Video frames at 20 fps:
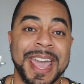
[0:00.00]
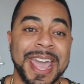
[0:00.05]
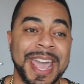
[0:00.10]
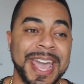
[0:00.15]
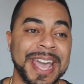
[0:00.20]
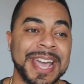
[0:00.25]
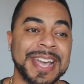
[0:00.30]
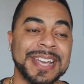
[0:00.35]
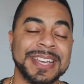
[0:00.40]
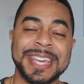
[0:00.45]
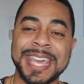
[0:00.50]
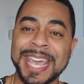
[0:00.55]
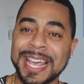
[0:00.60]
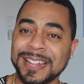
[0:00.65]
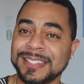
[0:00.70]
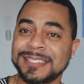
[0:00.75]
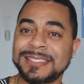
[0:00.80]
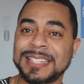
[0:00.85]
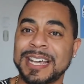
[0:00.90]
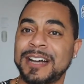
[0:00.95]
And
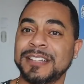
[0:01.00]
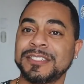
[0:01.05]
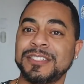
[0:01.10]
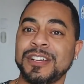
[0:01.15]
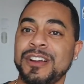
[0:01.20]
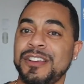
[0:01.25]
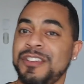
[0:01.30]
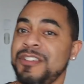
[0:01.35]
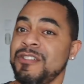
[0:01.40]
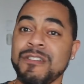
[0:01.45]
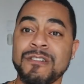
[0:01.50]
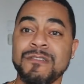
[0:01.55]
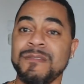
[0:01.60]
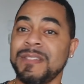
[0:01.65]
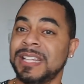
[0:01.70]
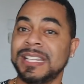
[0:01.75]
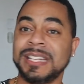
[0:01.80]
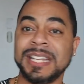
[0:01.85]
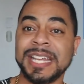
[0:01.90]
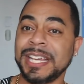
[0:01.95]
Keely tells her, you don't
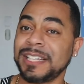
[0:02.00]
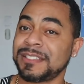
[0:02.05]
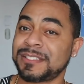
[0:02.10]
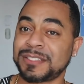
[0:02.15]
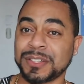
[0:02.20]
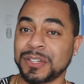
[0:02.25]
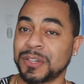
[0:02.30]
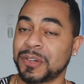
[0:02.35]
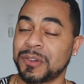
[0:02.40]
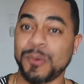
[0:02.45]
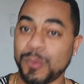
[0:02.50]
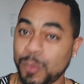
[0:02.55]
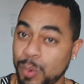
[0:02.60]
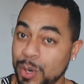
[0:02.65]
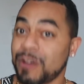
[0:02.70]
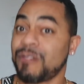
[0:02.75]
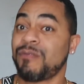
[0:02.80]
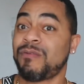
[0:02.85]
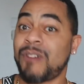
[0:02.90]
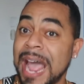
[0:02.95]
really need to.
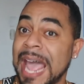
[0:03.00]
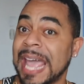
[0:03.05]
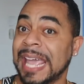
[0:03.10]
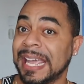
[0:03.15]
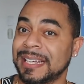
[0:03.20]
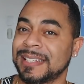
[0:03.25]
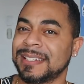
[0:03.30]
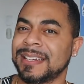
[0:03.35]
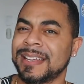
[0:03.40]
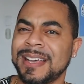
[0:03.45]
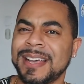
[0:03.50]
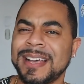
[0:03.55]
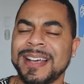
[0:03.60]
We're right.